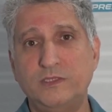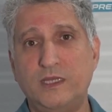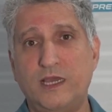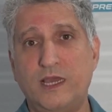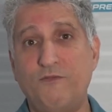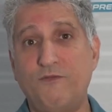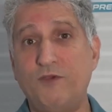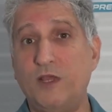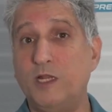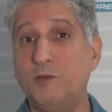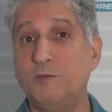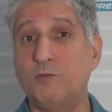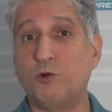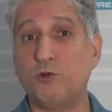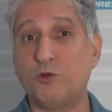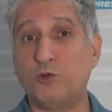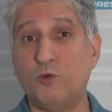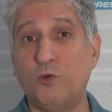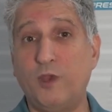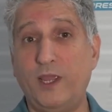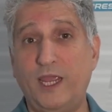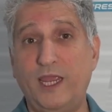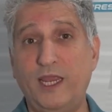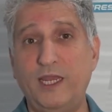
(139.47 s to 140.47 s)
available
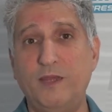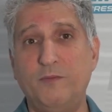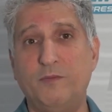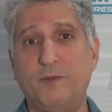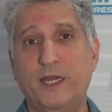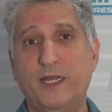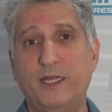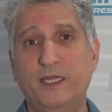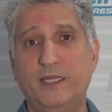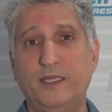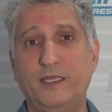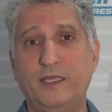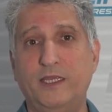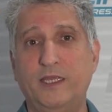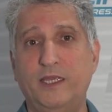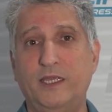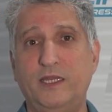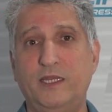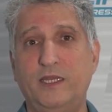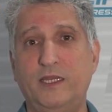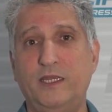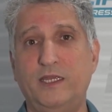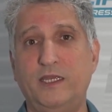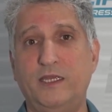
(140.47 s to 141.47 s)
to anybody
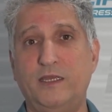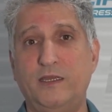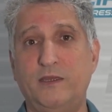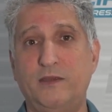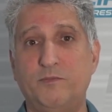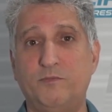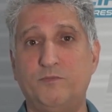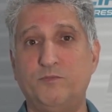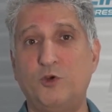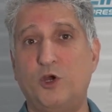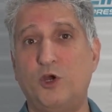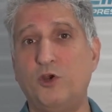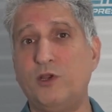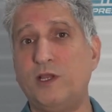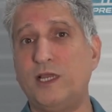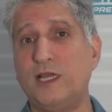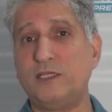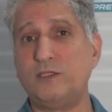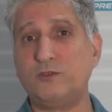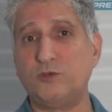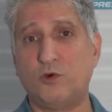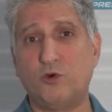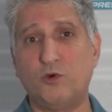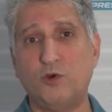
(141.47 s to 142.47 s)
in
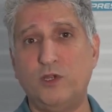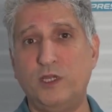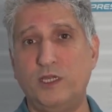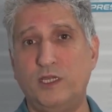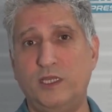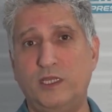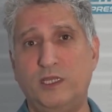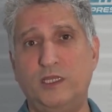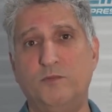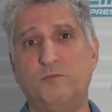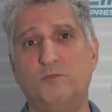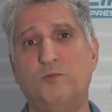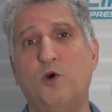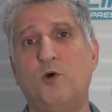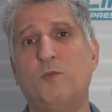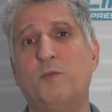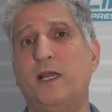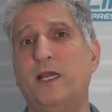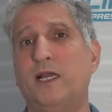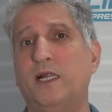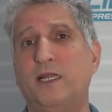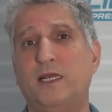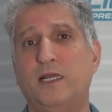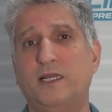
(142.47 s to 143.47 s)
broadcast or in
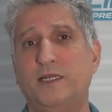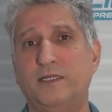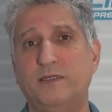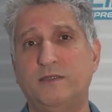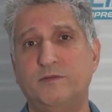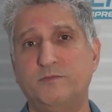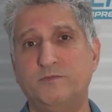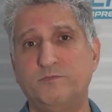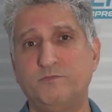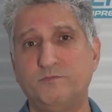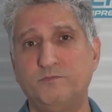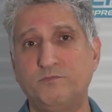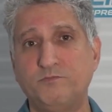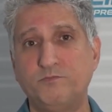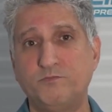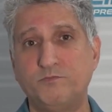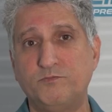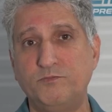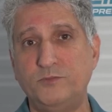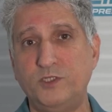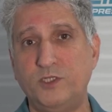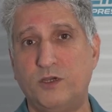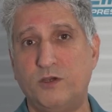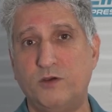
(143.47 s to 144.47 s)
mobile and
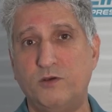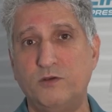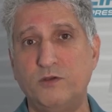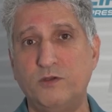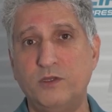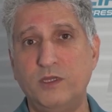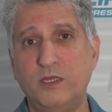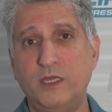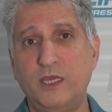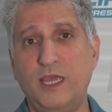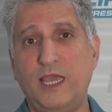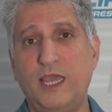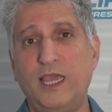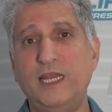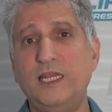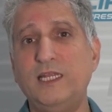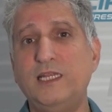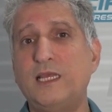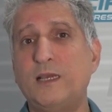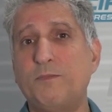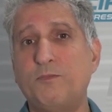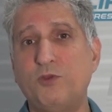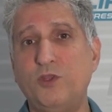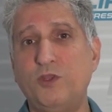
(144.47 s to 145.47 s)
any
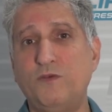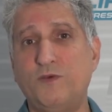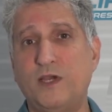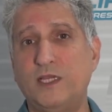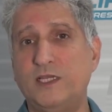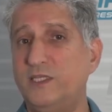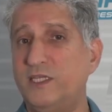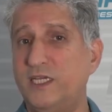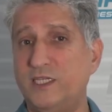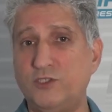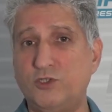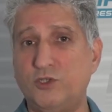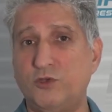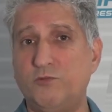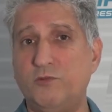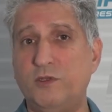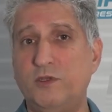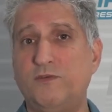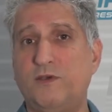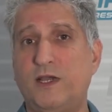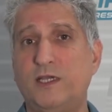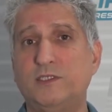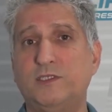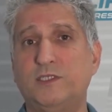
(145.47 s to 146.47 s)
type of device, desktop
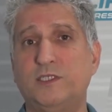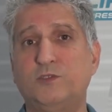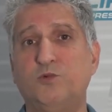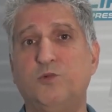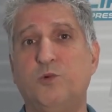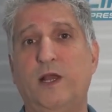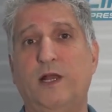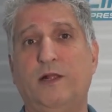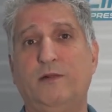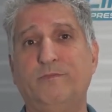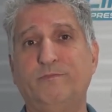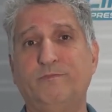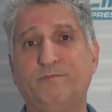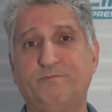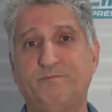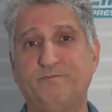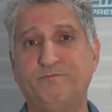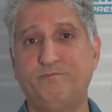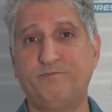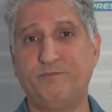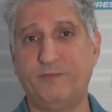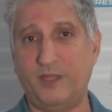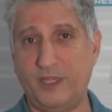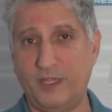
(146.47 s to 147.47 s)
device as well.
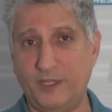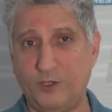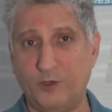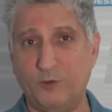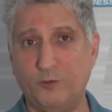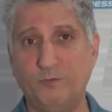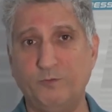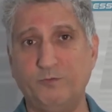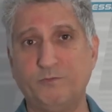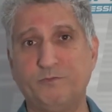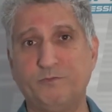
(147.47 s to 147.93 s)
Thank you.